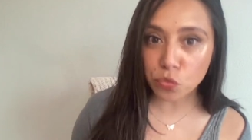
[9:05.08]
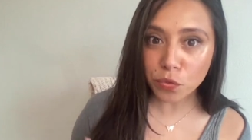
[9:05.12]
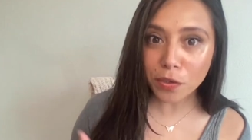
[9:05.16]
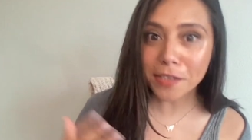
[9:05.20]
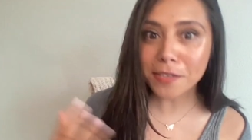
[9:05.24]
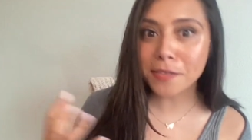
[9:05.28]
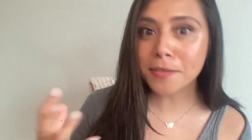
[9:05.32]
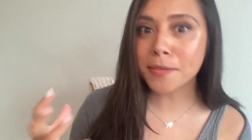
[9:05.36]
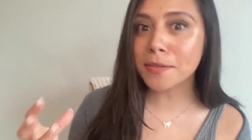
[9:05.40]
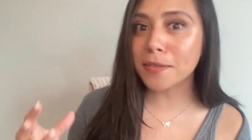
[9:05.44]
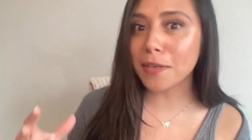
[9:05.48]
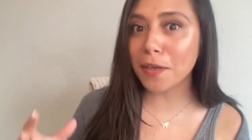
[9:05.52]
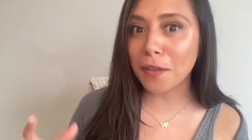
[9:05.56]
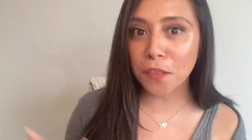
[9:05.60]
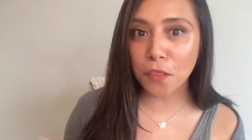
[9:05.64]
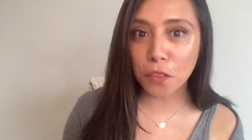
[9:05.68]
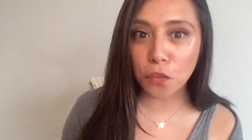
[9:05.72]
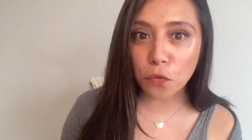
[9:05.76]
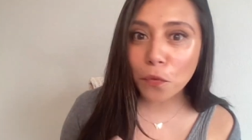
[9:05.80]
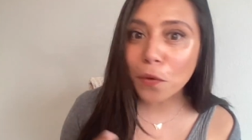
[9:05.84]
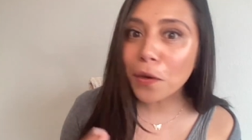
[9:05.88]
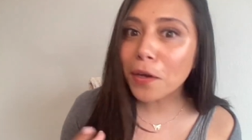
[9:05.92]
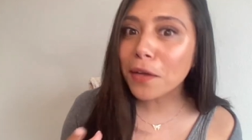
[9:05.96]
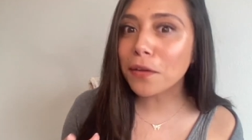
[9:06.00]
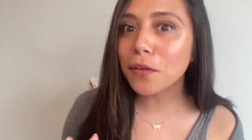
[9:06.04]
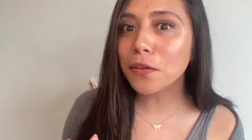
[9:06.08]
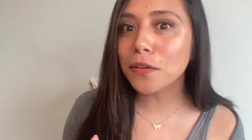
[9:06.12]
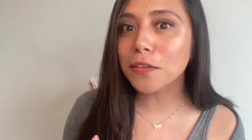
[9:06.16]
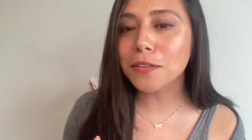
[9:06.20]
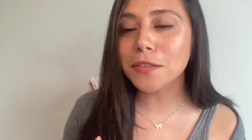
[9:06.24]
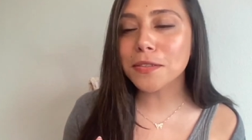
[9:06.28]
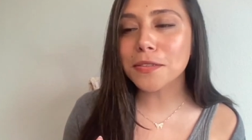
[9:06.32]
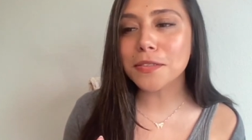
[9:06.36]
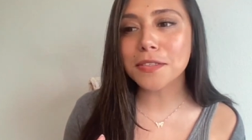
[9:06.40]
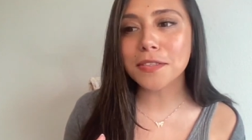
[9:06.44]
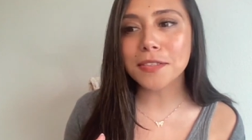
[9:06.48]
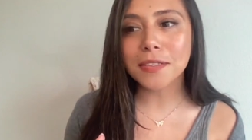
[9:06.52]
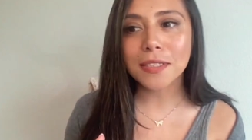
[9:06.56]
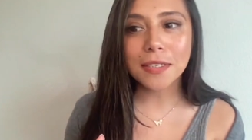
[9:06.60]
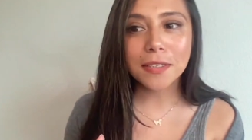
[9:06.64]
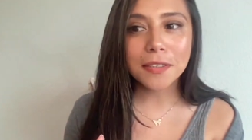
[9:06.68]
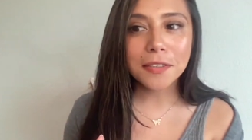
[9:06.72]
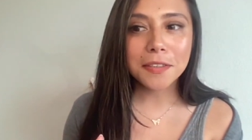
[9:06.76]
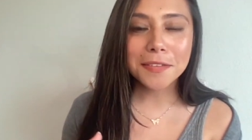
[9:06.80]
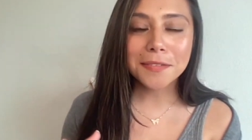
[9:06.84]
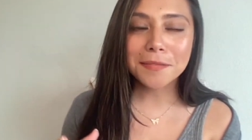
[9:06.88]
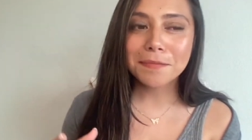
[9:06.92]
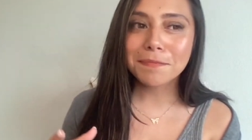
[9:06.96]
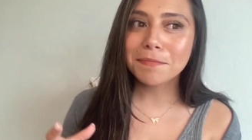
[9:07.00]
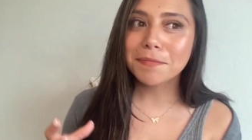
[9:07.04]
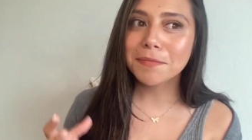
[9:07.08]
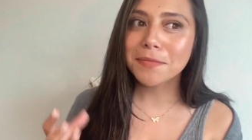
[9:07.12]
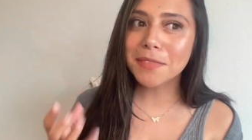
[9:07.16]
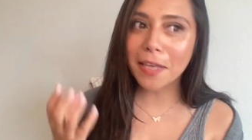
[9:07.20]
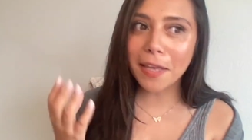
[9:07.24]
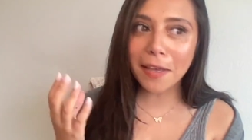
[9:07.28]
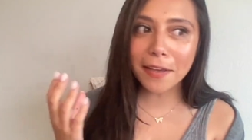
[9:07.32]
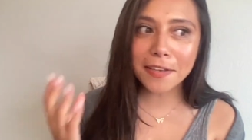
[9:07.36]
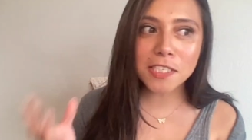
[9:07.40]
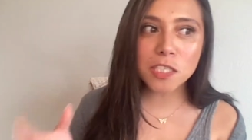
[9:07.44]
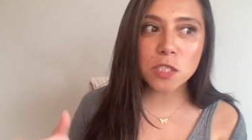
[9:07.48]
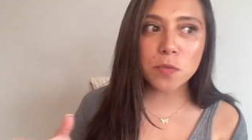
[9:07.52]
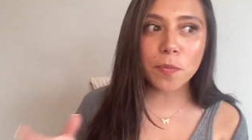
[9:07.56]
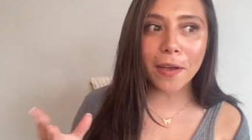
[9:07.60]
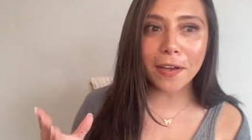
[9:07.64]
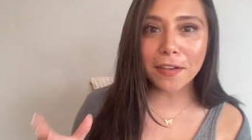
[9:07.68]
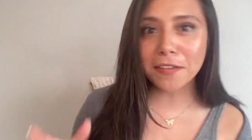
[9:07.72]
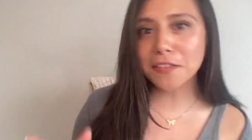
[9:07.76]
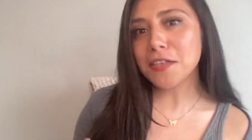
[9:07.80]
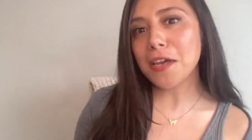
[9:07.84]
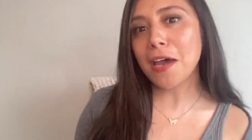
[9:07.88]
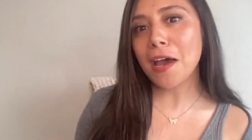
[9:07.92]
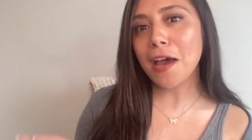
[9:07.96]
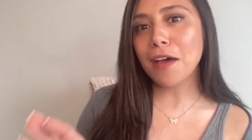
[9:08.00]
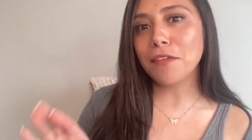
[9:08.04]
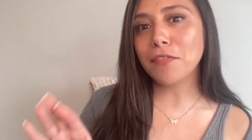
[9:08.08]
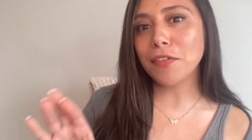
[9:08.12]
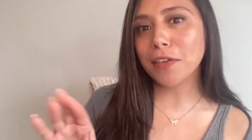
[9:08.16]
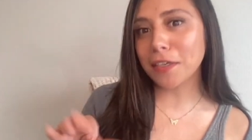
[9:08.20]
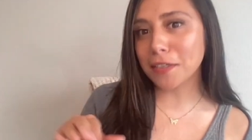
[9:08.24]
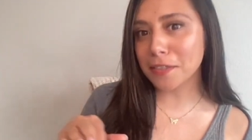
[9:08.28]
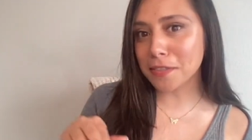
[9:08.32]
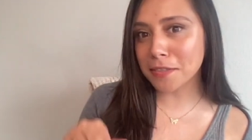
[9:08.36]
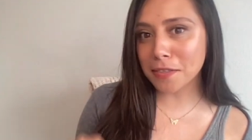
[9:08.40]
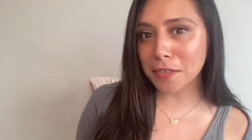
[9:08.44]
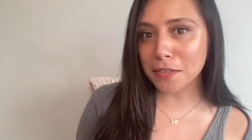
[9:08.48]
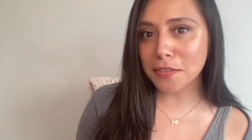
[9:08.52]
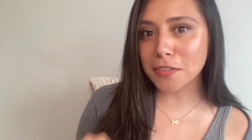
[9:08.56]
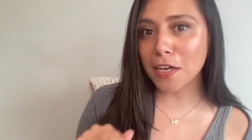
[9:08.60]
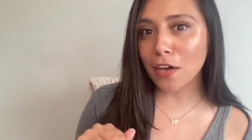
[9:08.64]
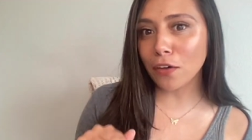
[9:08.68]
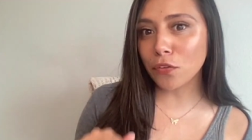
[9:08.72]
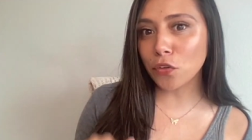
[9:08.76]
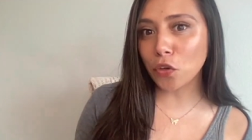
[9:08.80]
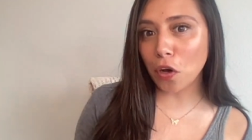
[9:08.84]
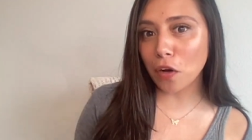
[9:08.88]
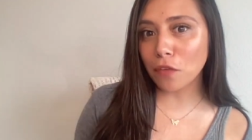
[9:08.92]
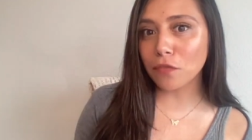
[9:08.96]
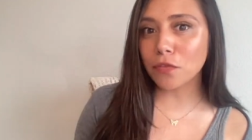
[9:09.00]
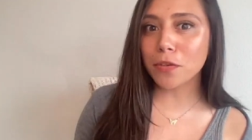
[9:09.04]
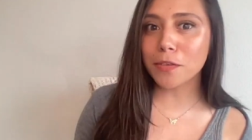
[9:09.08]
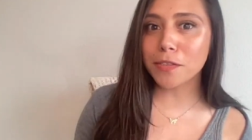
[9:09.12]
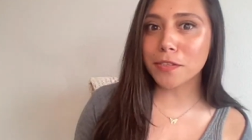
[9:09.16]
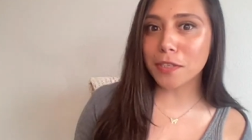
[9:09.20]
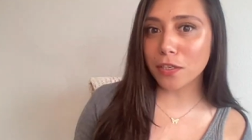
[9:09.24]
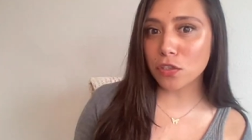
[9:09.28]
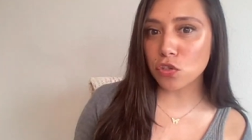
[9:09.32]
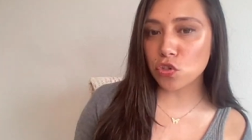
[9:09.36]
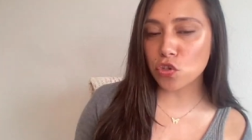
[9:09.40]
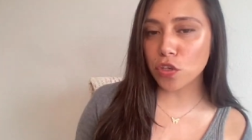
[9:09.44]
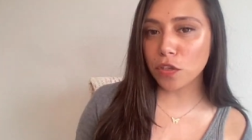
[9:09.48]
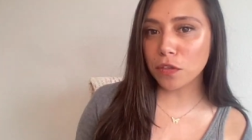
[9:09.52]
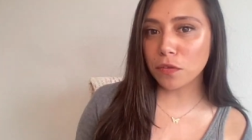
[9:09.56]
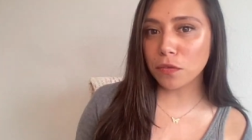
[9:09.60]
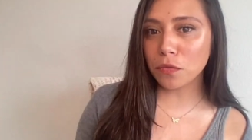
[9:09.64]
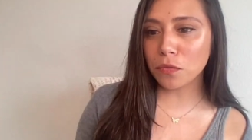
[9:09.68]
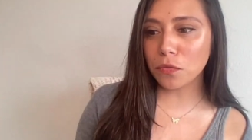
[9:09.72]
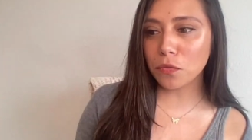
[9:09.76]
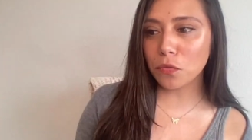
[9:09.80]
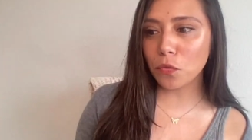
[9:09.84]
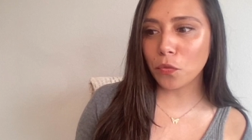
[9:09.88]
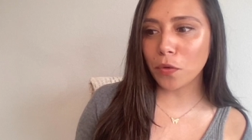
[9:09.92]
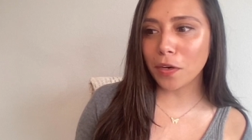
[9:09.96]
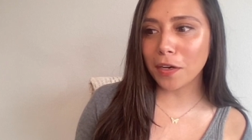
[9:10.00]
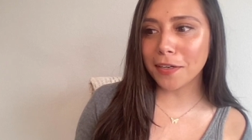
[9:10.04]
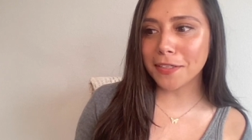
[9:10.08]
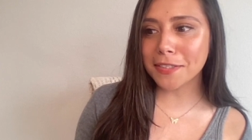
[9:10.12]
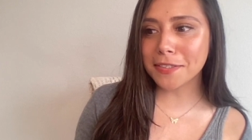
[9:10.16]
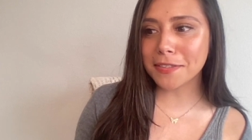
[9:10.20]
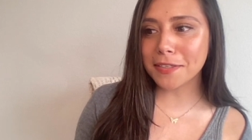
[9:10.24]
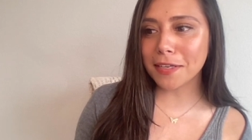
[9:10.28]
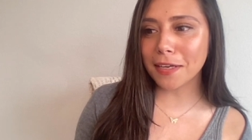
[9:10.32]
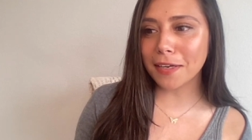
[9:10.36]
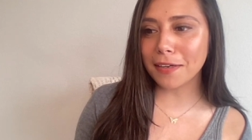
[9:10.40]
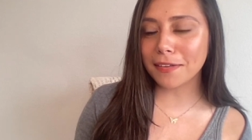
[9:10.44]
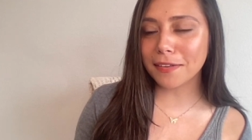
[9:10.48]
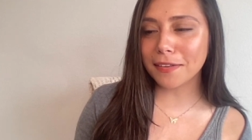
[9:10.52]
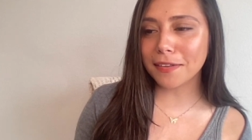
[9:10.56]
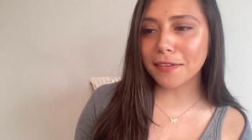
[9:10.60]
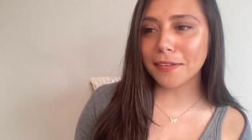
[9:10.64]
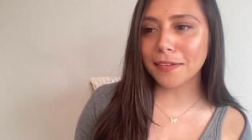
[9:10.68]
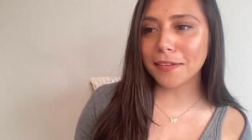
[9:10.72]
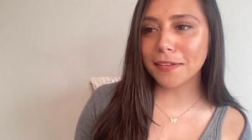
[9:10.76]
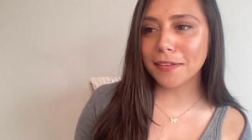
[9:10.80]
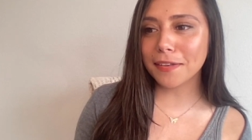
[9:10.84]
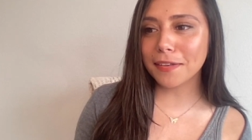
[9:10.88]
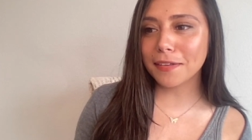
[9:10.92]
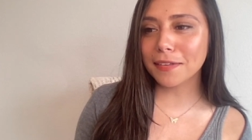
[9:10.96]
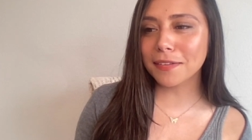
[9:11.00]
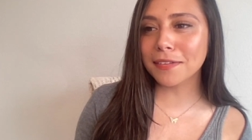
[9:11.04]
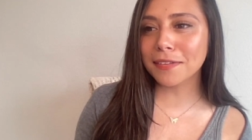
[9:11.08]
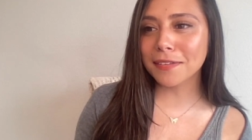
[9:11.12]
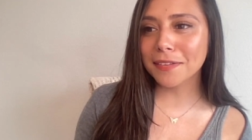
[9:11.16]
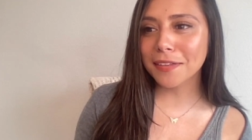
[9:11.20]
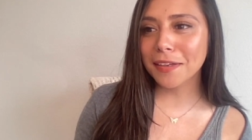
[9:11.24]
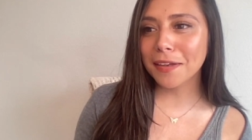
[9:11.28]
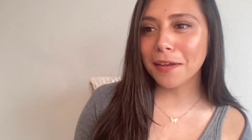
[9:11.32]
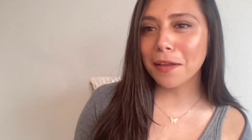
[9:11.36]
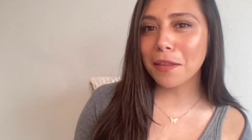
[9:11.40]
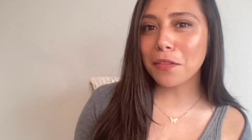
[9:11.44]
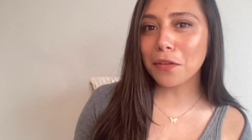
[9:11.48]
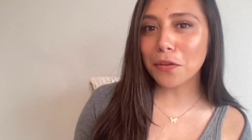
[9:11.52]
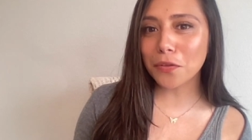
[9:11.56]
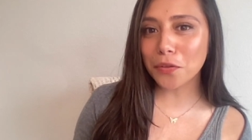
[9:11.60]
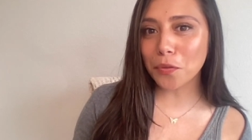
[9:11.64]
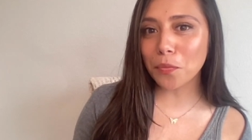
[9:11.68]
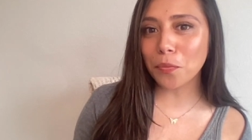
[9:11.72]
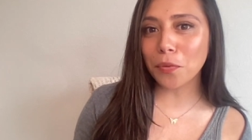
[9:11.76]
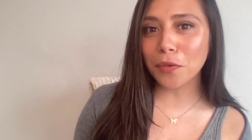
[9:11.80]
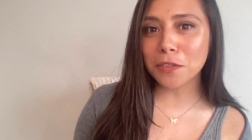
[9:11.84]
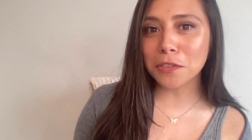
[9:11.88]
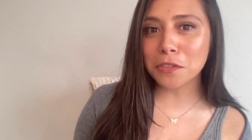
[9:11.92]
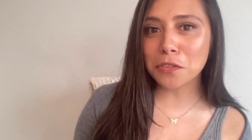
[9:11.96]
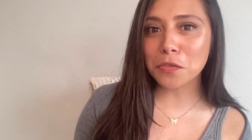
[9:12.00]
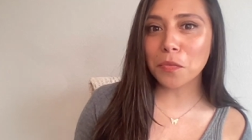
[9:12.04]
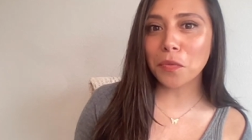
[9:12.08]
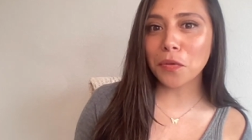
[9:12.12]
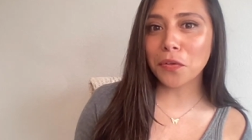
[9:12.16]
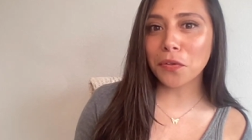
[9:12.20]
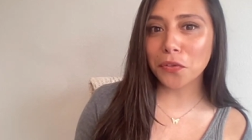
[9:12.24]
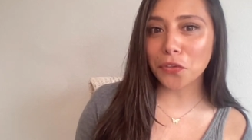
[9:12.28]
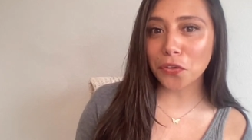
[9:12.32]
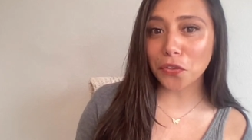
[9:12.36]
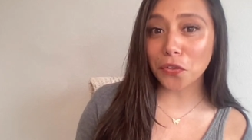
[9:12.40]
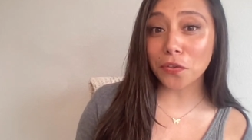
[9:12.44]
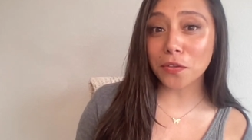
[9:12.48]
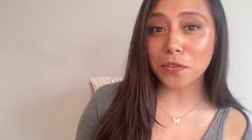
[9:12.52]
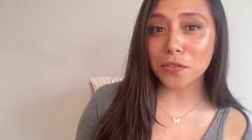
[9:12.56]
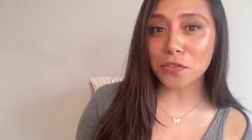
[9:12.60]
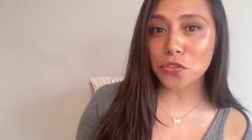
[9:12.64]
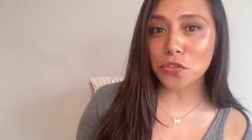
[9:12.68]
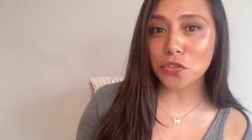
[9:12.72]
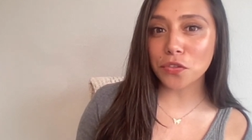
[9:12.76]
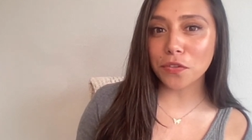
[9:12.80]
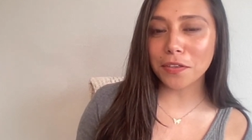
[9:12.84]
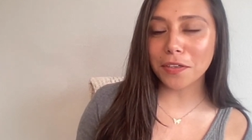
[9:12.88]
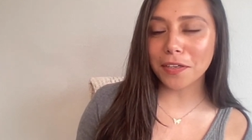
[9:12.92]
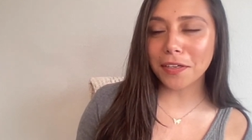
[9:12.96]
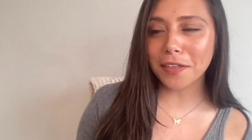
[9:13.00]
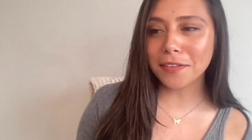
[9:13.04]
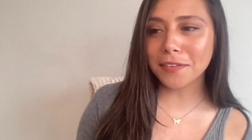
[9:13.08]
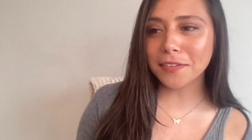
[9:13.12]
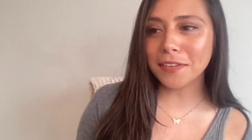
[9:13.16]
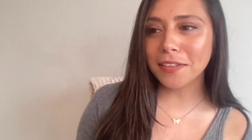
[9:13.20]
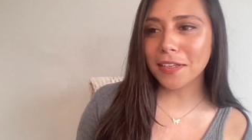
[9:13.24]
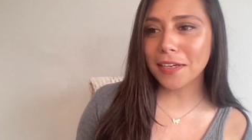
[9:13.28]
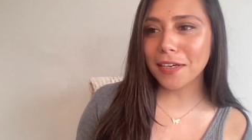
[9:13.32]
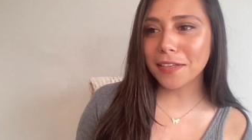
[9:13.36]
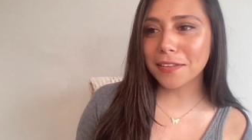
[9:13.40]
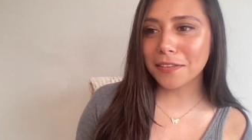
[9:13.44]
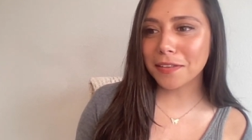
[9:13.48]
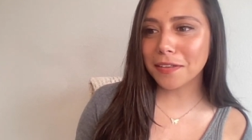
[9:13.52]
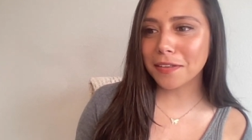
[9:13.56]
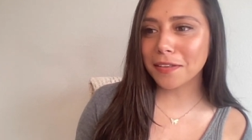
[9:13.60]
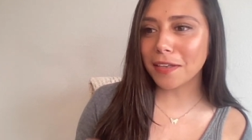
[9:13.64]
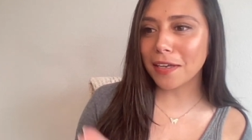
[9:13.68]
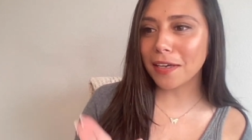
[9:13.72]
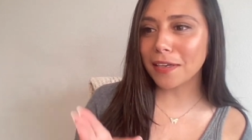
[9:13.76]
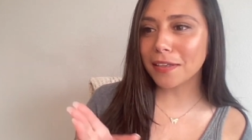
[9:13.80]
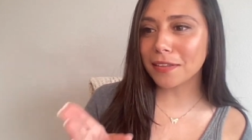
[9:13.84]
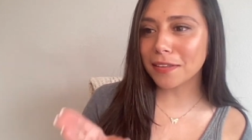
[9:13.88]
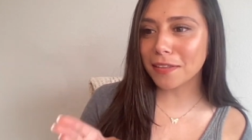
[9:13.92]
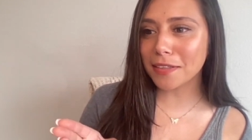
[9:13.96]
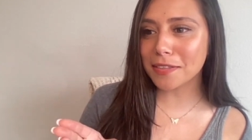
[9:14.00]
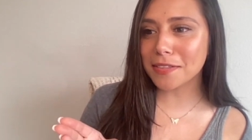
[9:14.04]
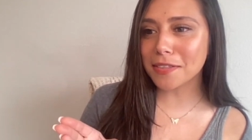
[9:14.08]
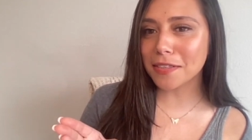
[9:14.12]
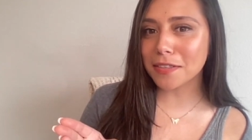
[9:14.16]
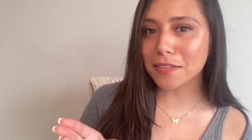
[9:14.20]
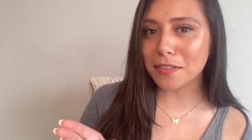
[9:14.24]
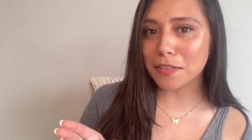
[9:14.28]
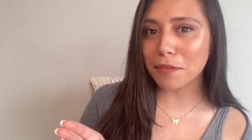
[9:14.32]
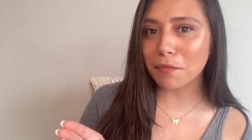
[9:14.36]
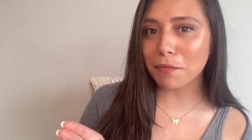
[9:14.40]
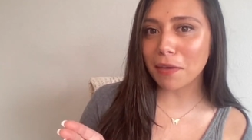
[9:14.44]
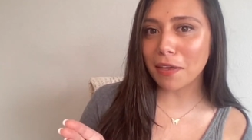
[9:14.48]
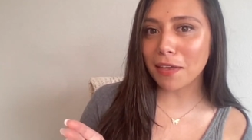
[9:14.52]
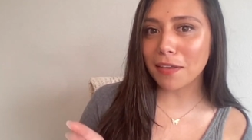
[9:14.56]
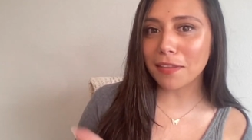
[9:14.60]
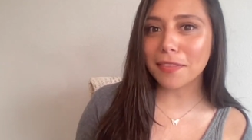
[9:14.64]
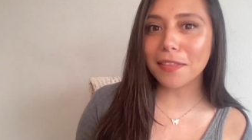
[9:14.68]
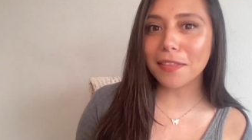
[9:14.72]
risk, and thrills, expect to have like a sit down conversation where it's like, they're the principal and you're the student and they're like listen to me